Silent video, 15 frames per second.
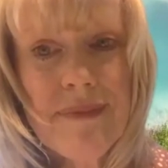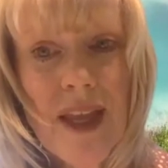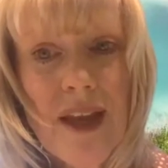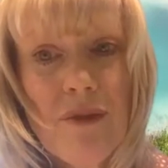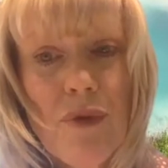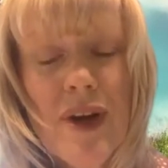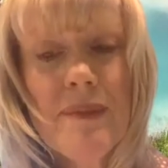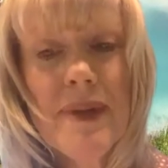
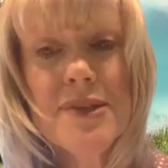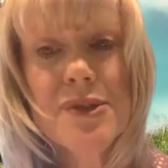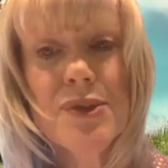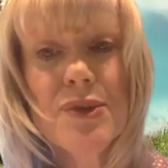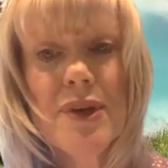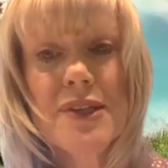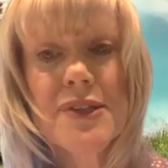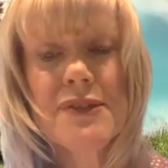one of my
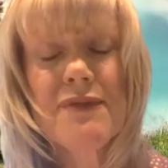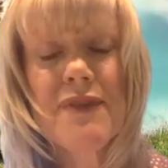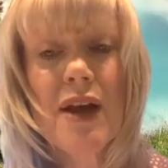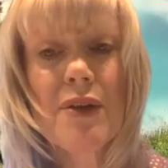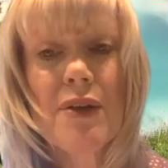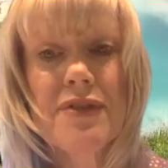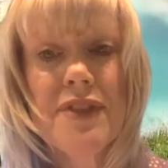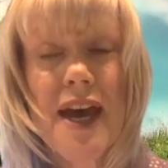students
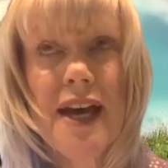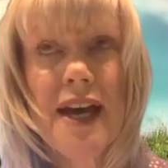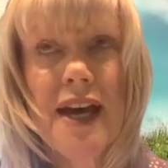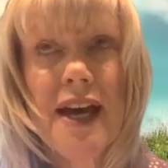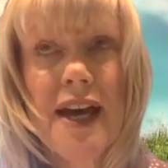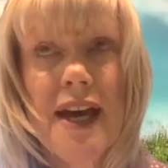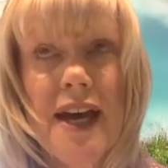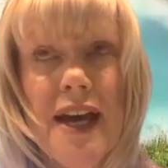felt that
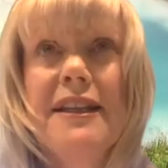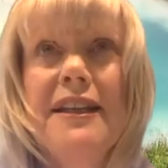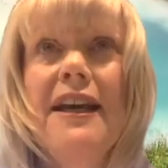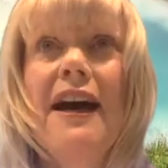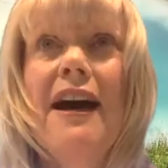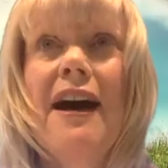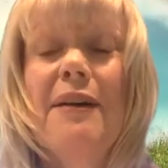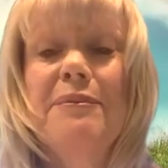
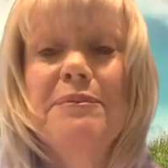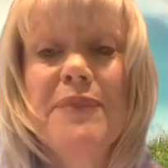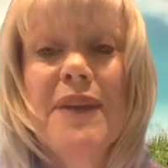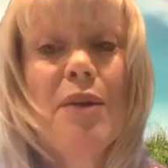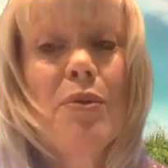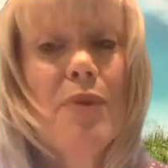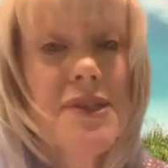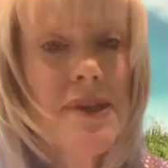
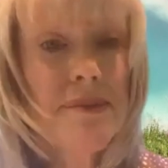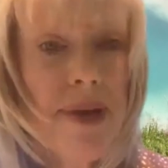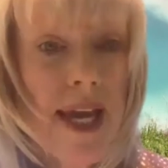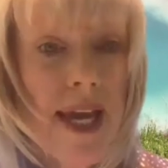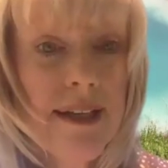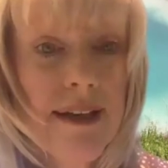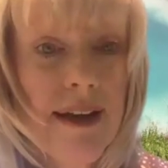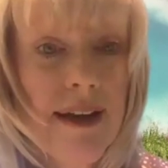he wasn't
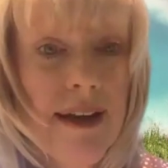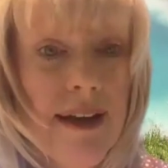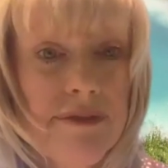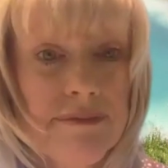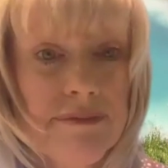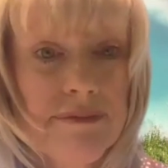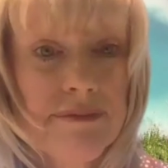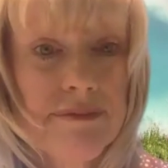paid enough.
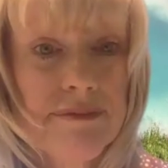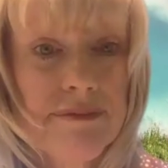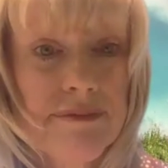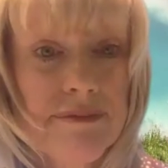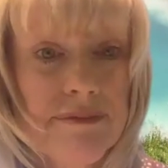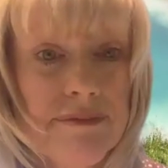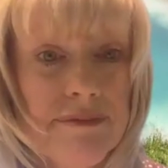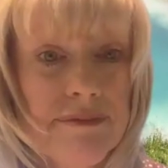
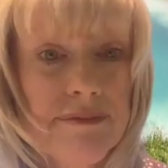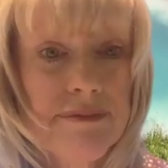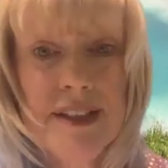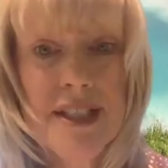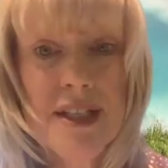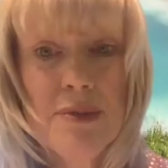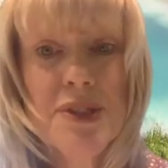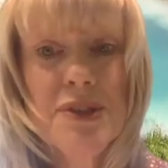And
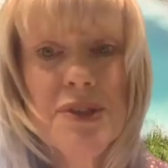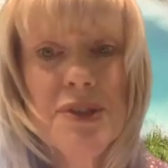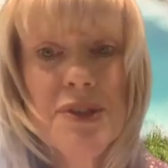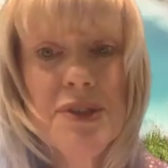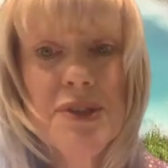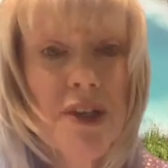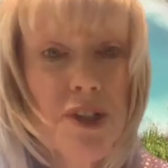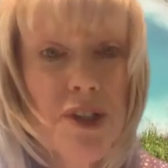he was
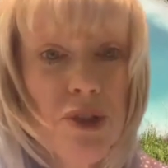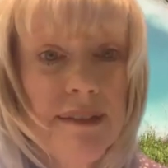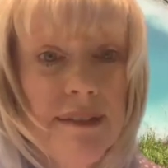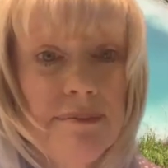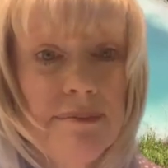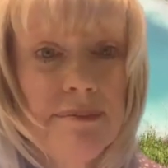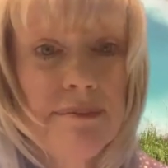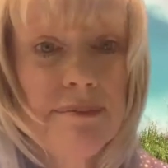frustrated
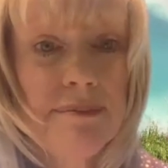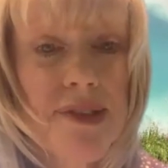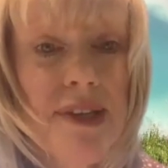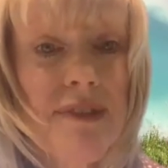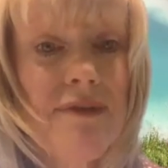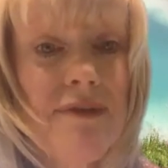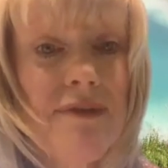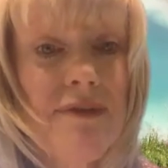because he
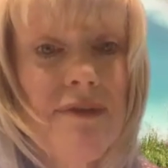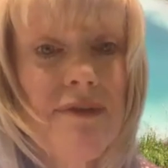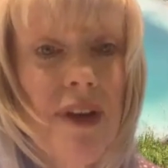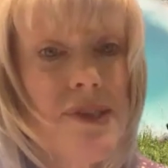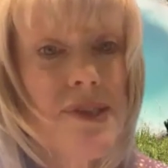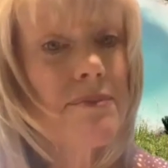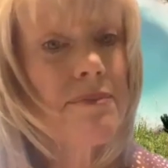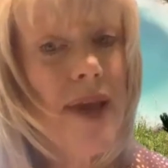felt he
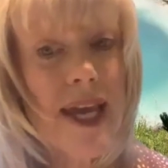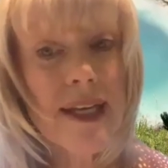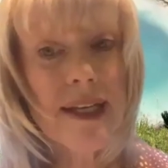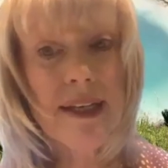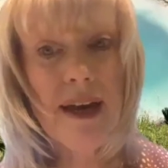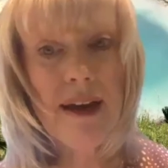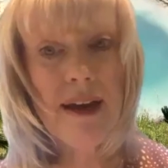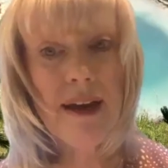wasn't paid
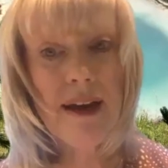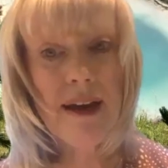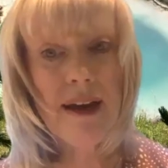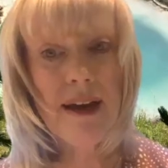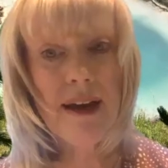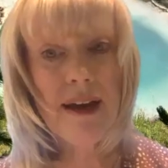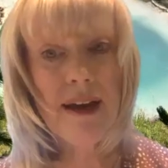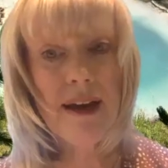enough in the
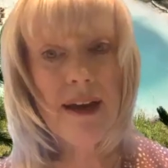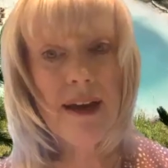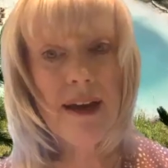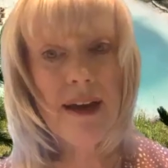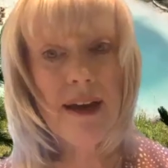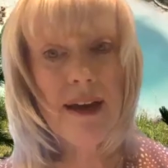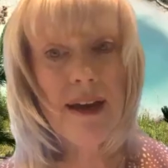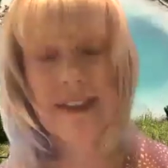job that he
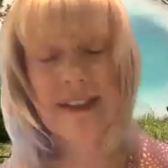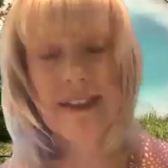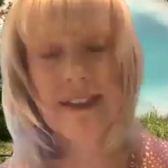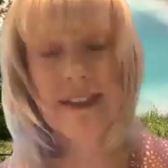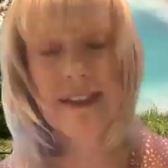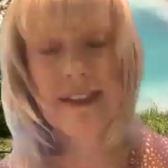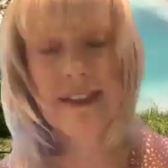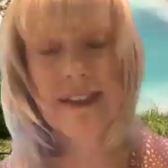did.
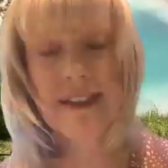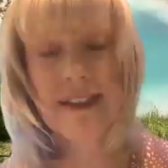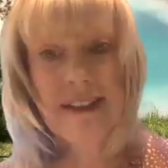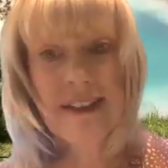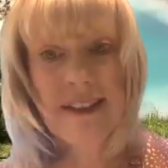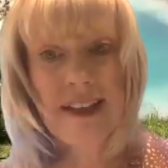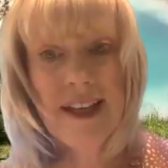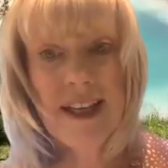
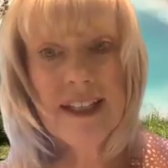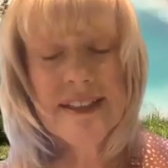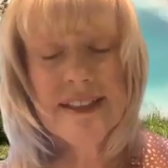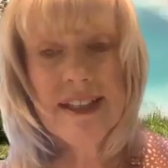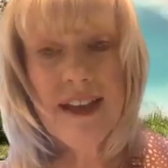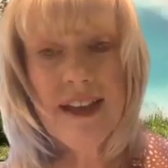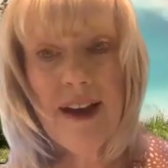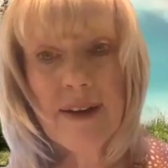
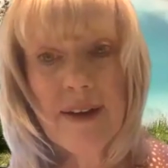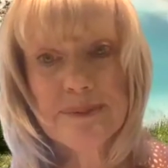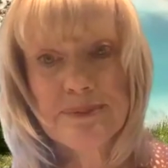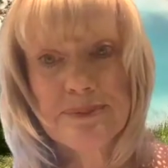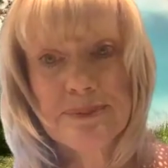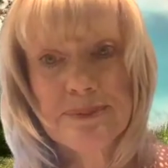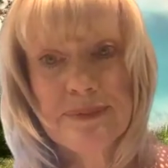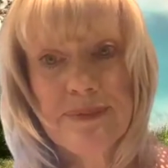And,
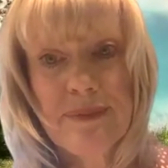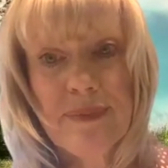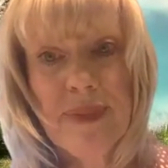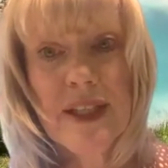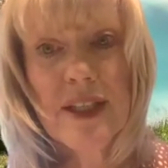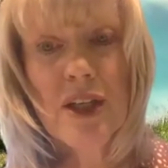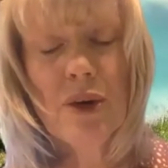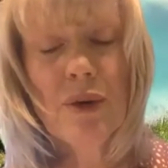
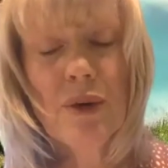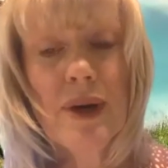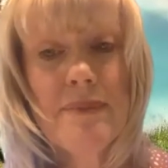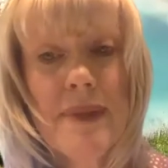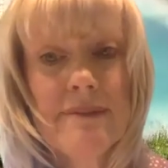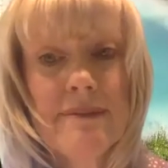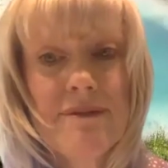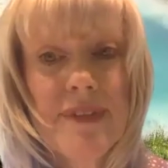it
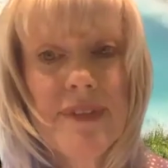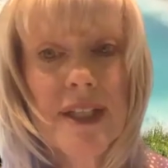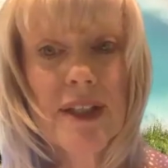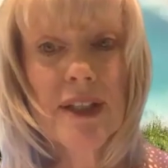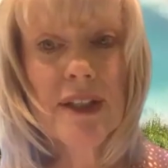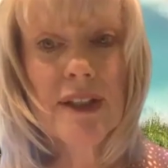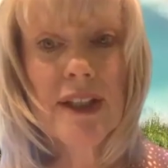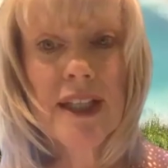made him
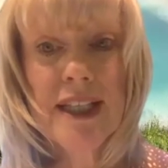feel,